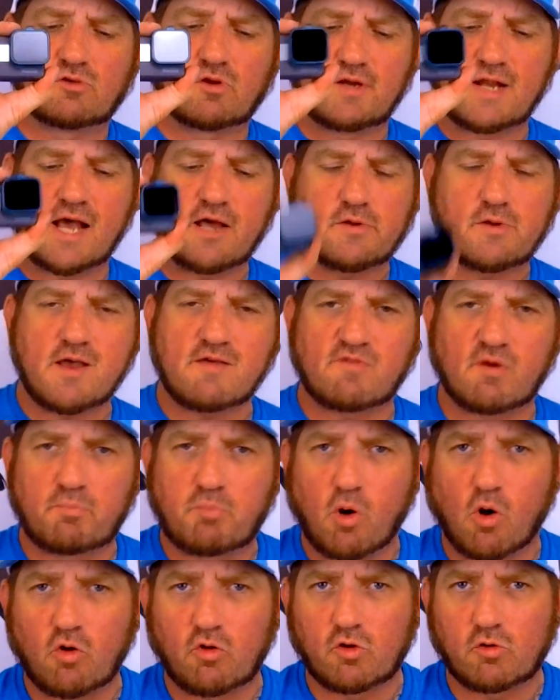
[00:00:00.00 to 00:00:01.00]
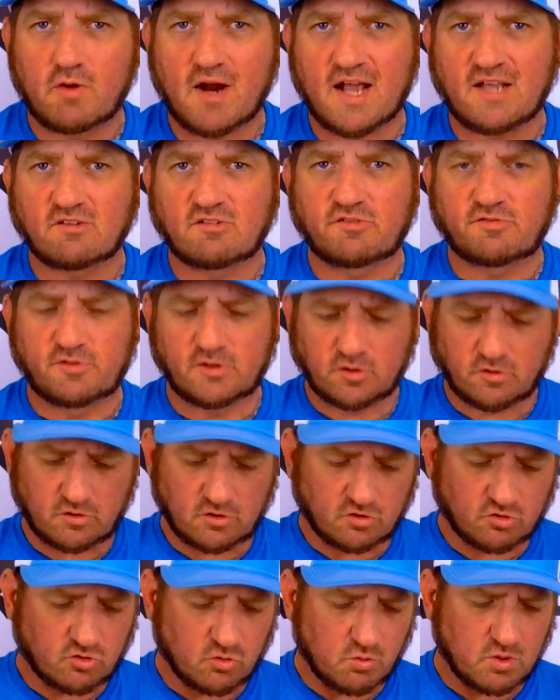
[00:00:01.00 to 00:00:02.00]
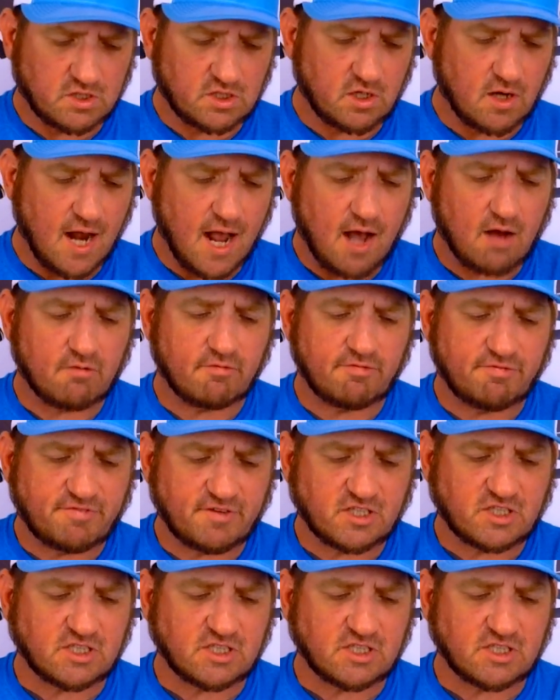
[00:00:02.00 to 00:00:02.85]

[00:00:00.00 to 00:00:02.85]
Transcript: So now you have a polarized filter. So when you're out